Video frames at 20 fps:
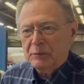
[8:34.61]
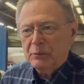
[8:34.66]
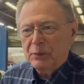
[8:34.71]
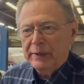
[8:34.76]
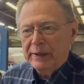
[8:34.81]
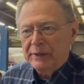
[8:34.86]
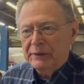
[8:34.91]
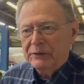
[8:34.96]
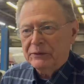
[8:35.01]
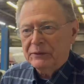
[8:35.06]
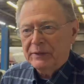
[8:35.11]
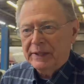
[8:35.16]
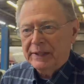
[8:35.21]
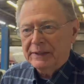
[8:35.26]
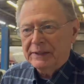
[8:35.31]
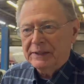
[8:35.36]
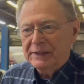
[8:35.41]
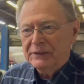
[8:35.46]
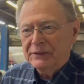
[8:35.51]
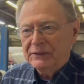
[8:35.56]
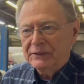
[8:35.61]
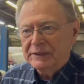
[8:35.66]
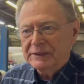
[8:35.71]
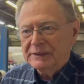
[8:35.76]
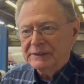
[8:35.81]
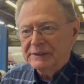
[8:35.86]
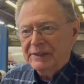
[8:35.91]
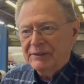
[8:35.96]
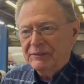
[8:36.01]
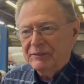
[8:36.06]
brand new
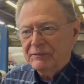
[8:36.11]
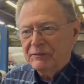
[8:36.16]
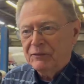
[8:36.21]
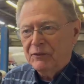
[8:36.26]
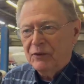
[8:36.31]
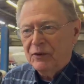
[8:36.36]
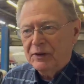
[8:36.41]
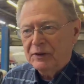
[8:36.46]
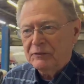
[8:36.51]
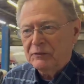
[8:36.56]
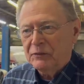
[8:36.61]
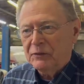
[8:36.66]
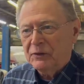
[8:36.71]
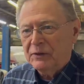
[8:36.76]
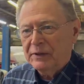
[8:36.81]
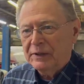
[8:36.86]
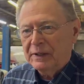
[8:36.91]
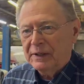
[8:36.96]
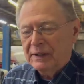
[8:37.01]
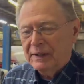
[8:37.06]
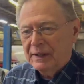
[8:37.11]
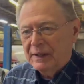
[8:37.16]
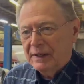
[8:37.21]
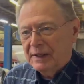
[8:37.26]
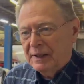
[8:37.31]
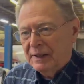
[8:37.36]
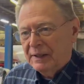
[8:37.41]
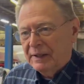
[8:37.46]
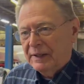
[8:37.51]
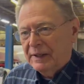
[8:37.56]
1937 Ford for it,
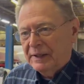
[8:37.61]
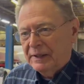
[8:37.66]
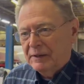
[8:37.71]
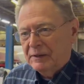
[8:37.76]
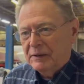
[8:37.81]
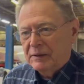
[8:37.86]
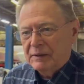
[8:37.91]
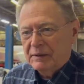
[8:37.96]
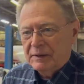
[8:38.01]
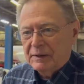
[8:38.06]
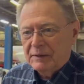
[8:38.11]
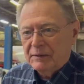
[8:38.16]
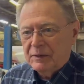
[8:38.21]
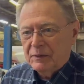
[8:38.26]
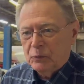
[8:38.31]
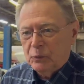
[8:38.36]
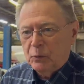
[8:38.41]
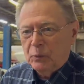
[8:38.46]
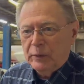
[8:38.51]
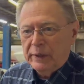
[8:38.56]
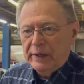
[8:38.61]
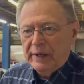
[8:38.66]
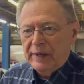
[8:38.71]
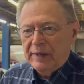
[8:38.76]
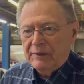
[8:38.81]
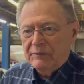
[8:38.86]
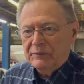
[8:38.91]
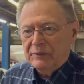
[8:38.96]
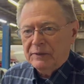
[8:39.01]
and we have